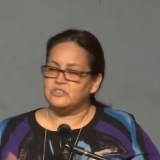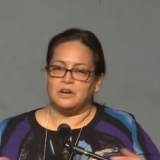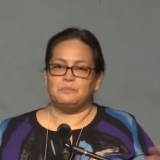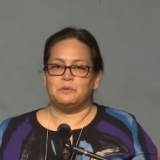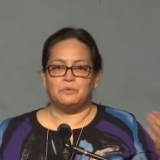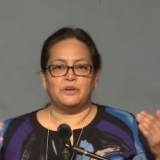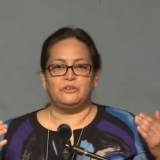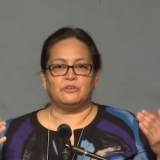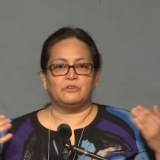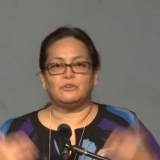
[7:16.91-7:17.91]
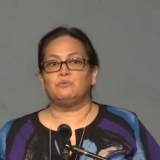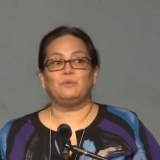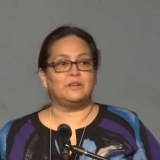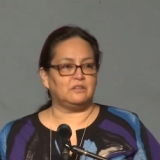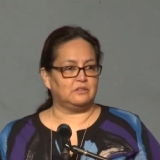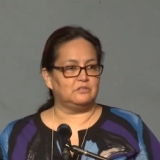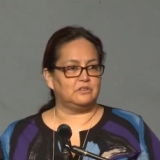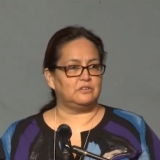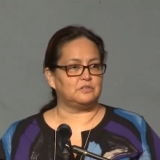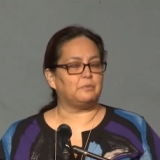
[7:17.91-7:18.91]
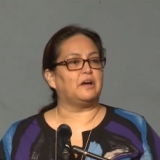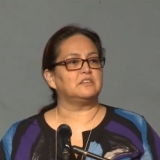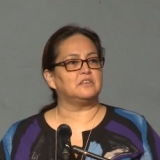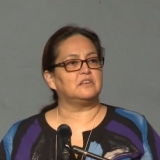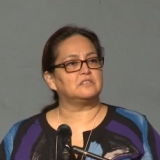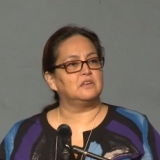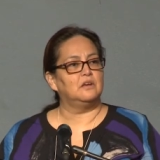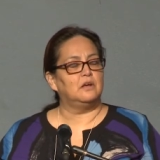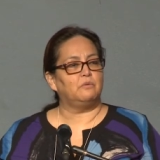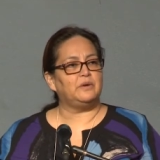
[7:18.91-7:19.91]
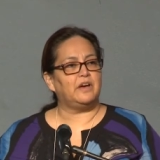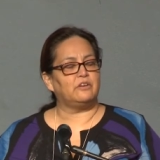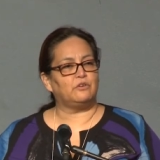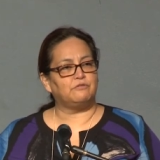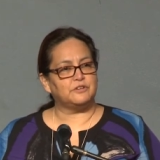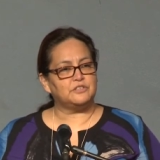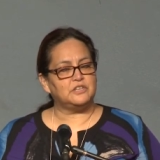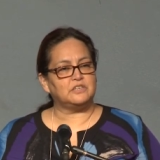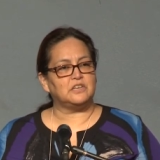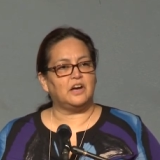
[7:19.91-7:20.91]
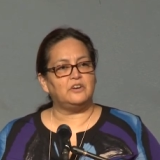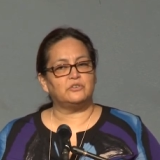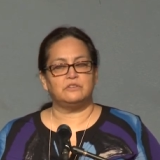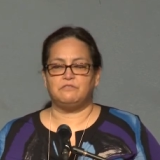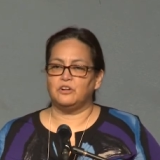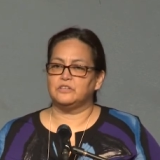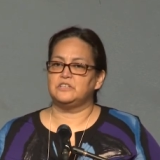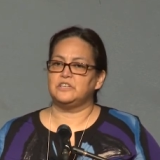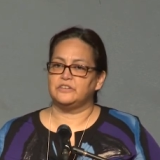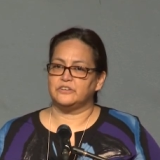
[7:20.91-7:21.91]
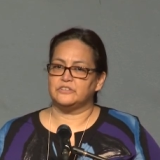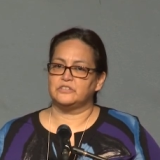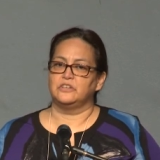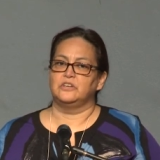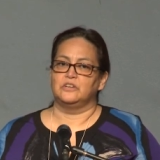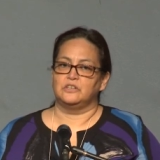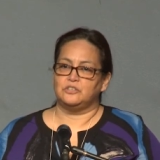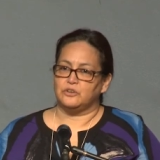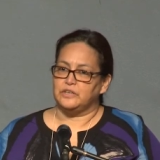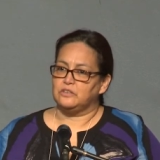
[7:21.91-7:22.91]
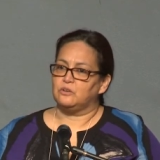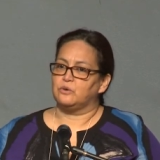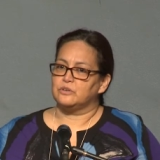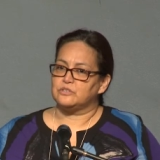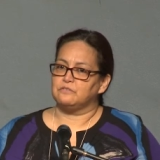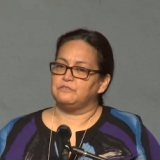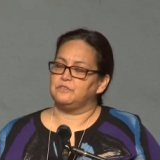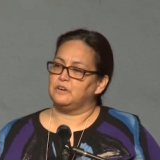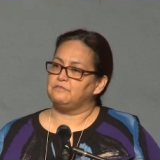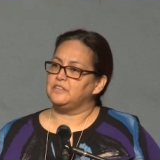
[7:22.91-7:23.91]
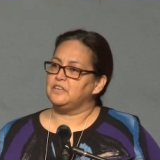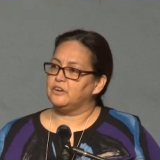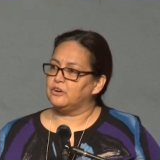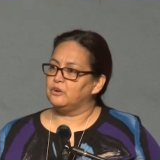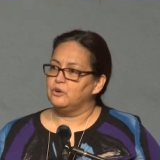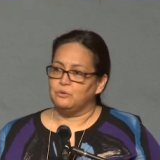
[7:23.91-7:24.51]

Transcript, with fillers: Come and bring your goodwill to this process. We had over 600 volunteers during the course of, of the year.